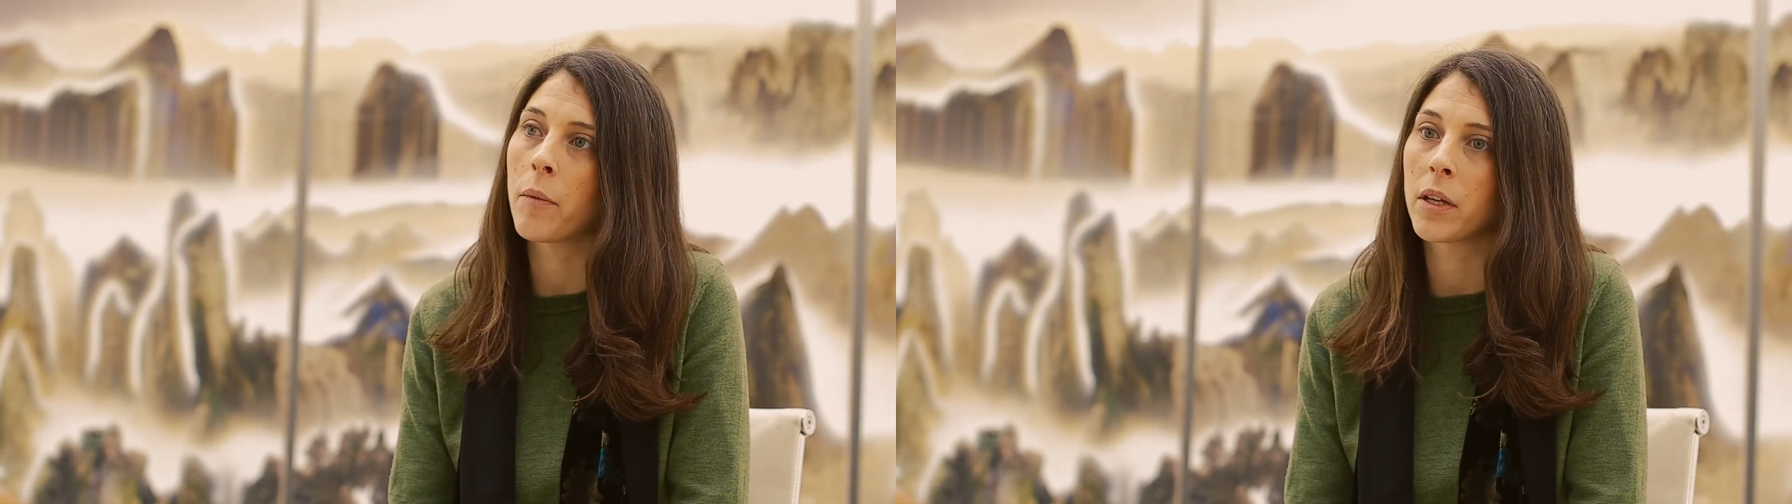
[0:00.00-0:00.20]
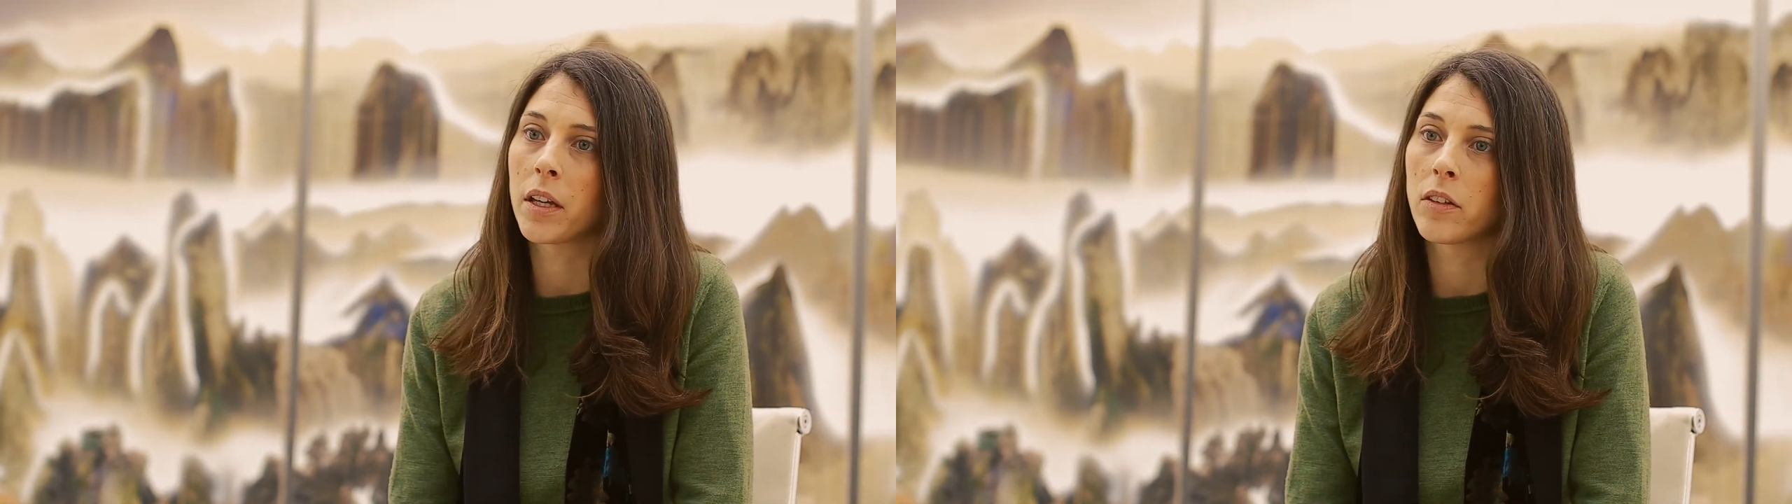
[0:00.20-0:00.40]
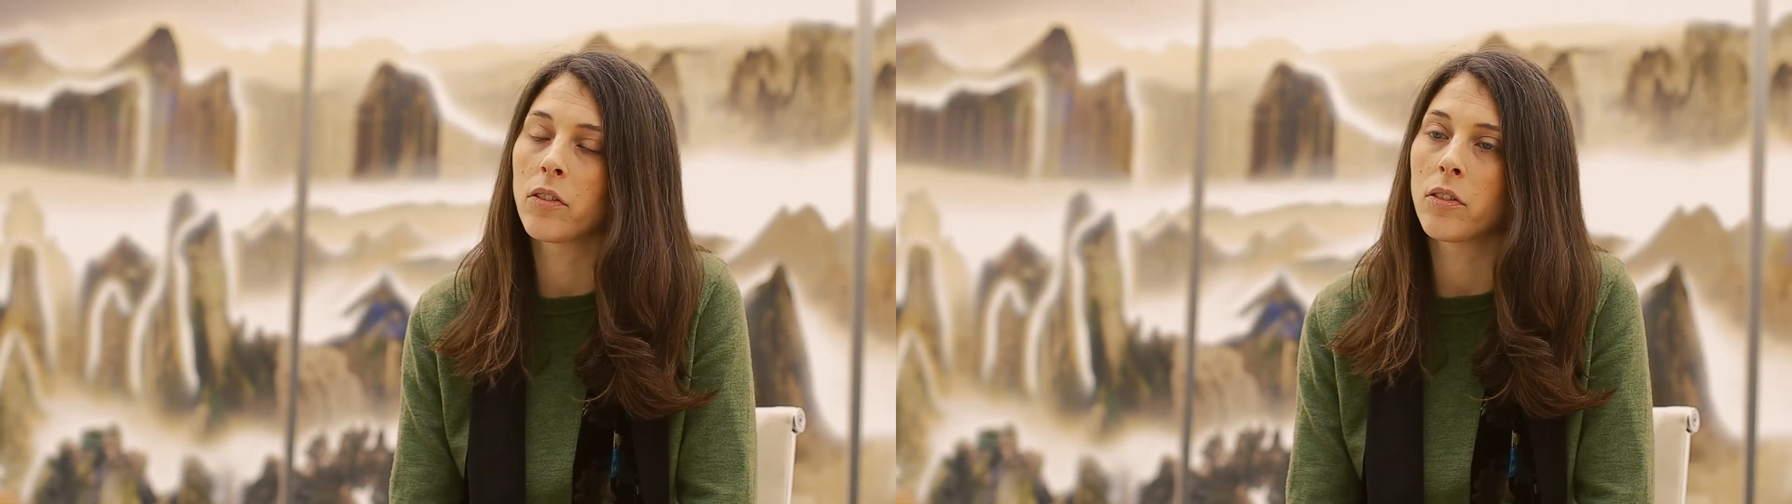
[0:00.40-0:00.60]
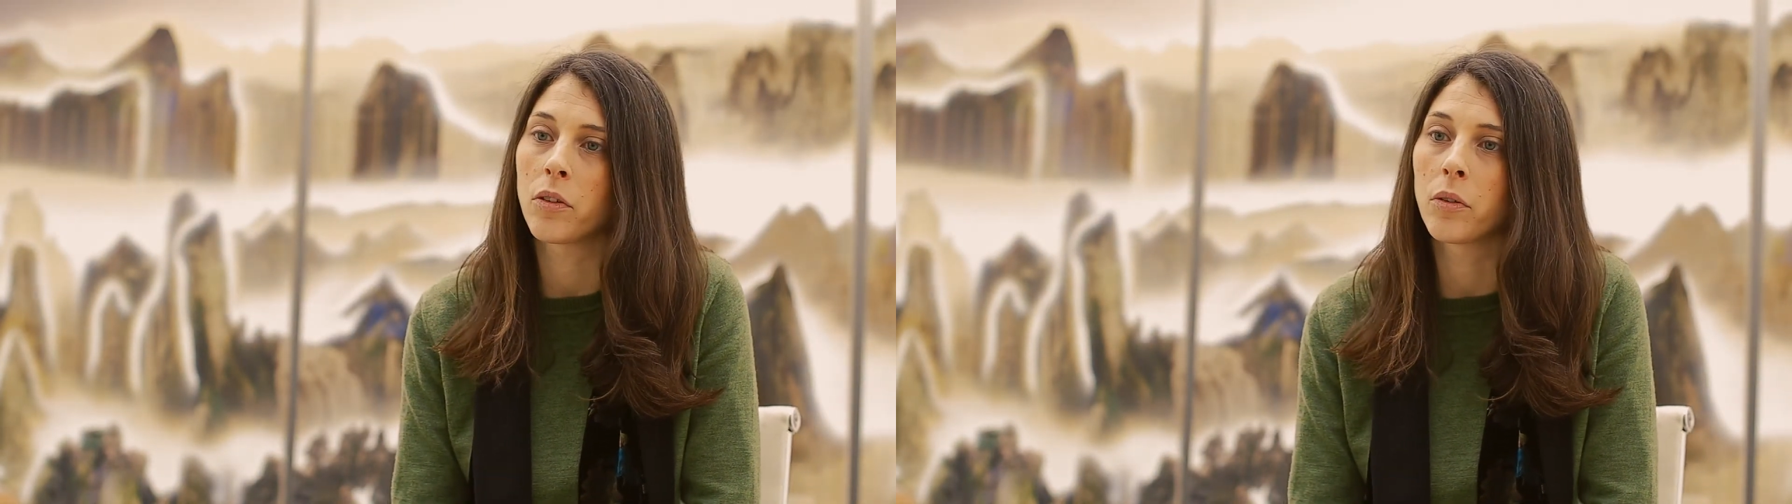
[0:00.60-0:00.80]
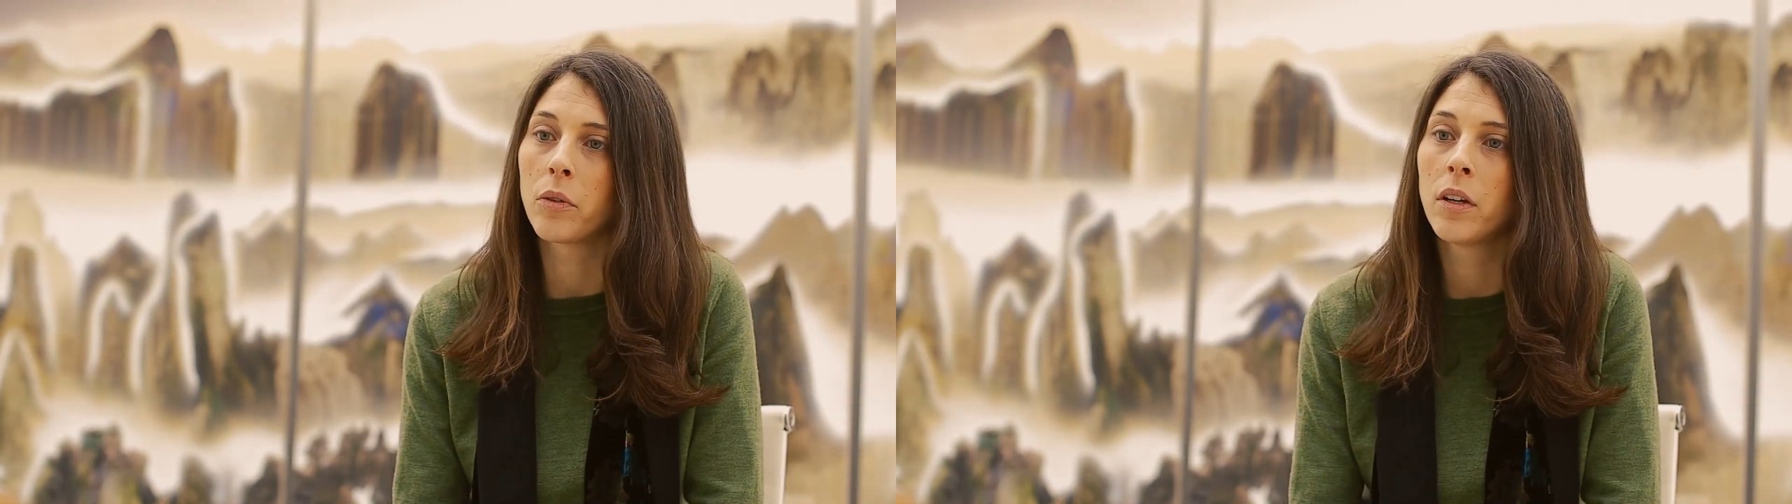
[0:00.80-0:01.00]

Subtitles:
coming into